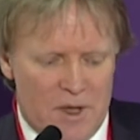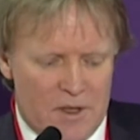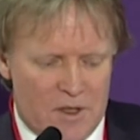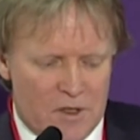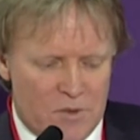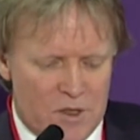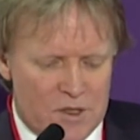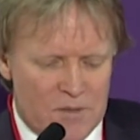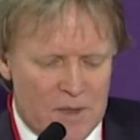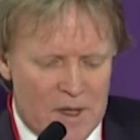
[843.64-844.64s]
things worse.
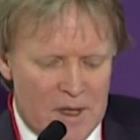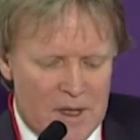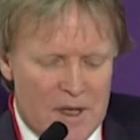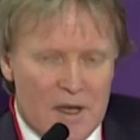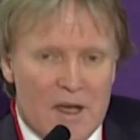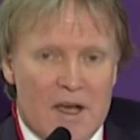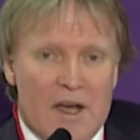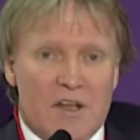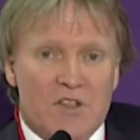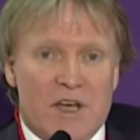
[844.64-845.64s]
And
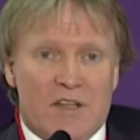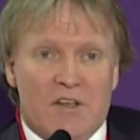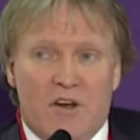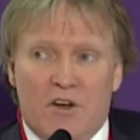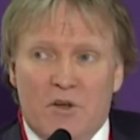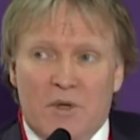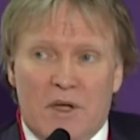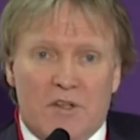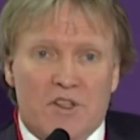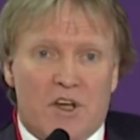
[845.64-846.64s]
inject the area with little
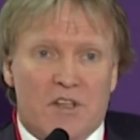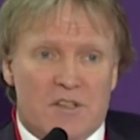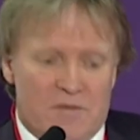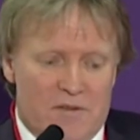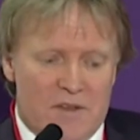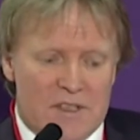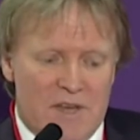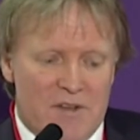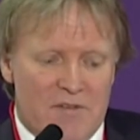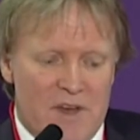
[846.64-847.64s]
shots of
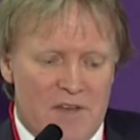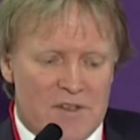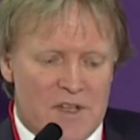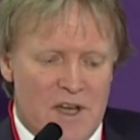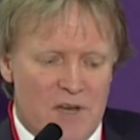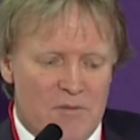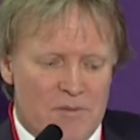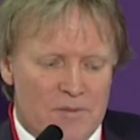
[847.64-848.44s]
75 a time.